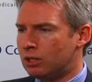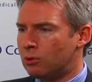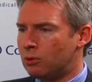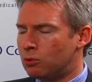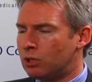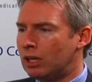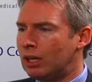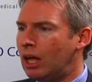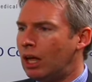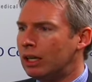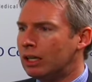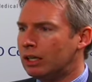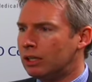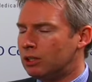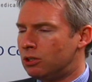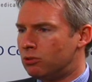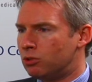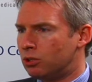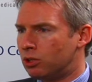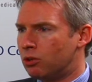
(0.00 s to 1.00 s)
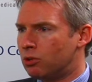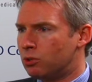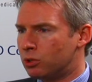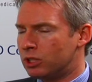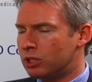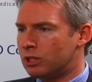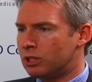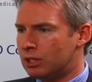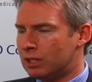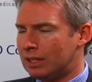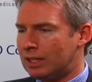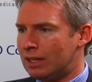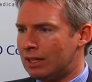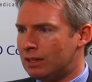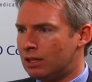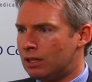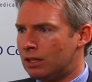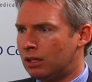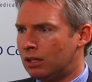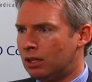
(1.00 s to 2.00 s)
They would like you to go to a center to
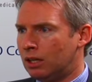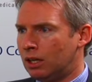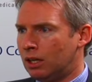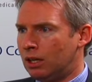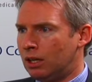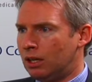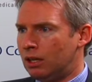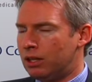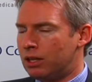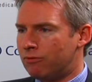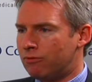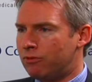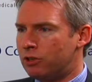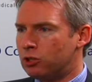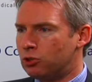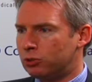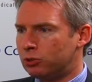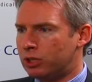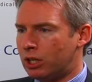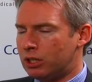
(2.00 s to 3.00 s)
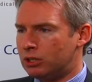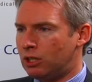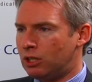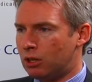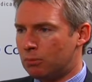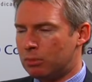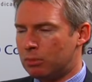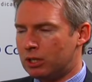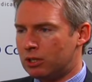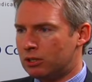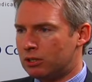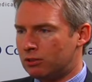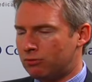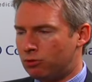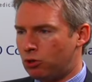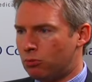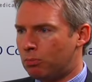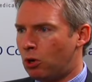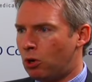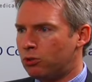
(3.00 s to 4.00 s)
get the official test done, because
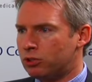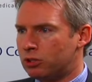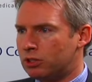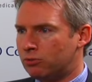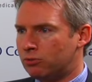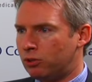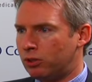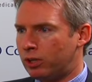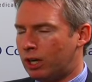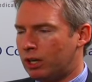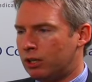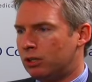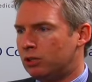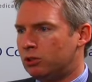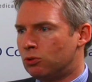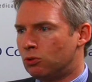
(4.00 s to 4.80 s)
if you're positive on that,